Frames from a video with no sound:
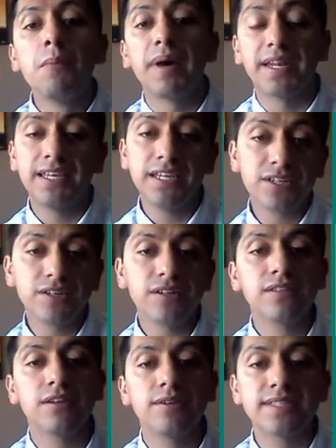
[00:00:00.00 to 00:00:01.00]
But
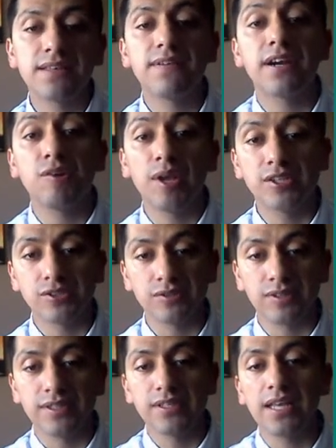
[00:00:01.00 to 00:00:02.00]
here, there is the variation.